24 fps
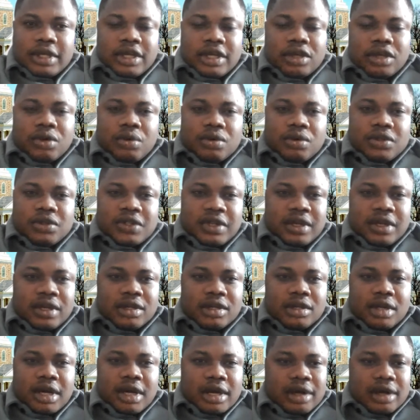Thank you once
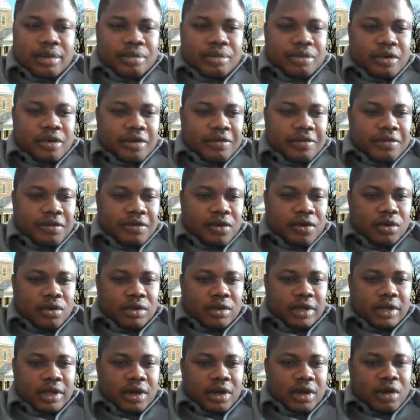again, Prof,
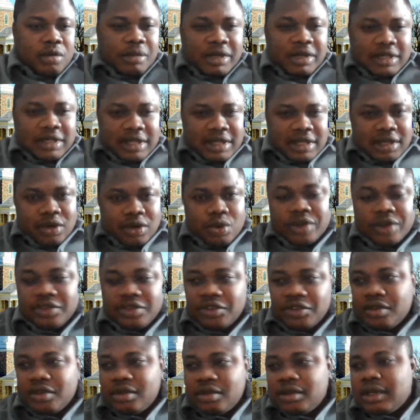for the comment and the
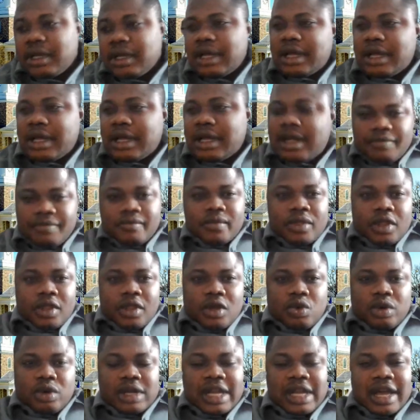question.
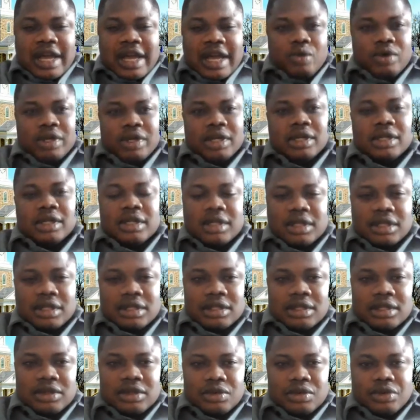Quickly, I will
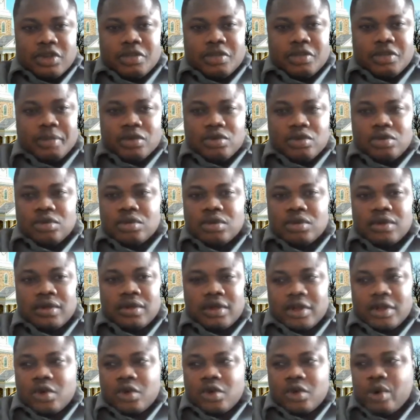respond
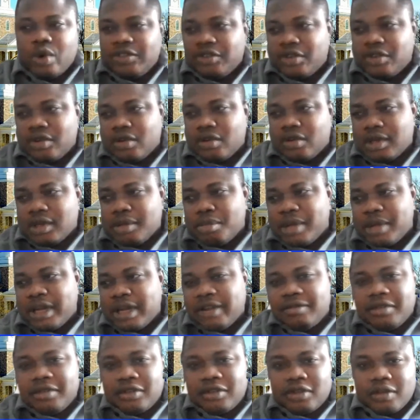to the question on the
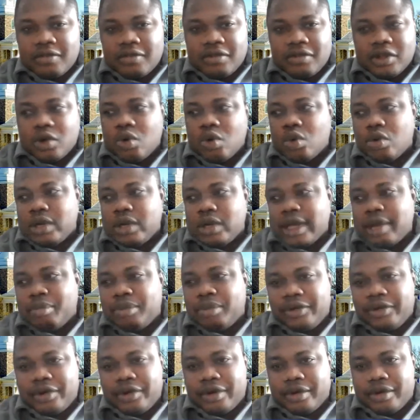benefit of the colonial
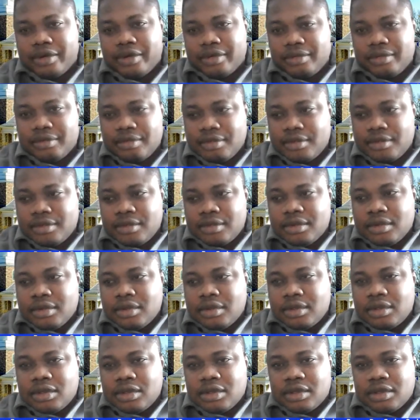period,
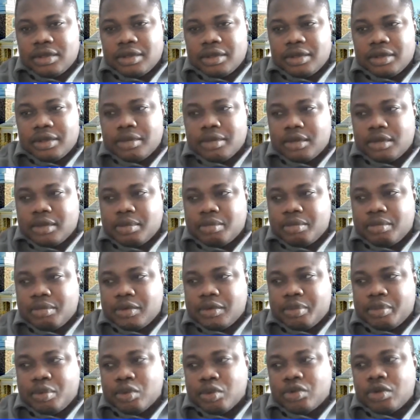
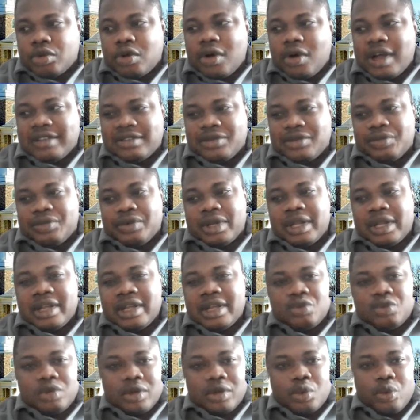the protocol as it
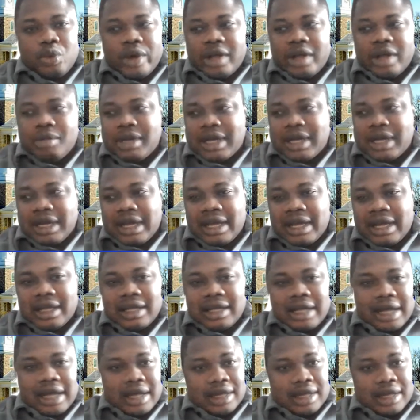relates with the well-being
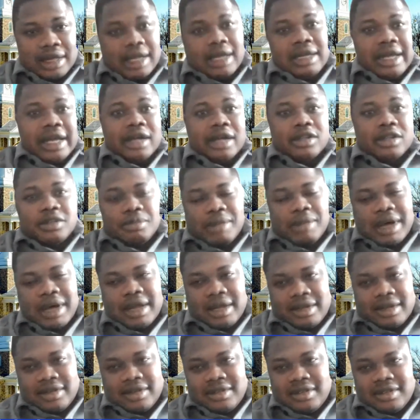and health
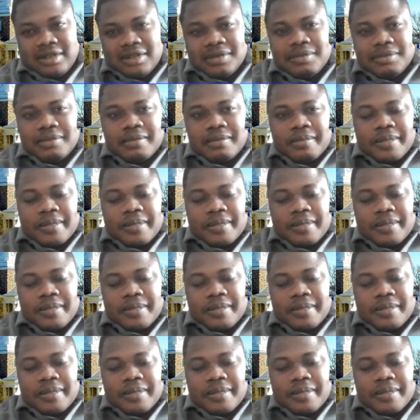matters.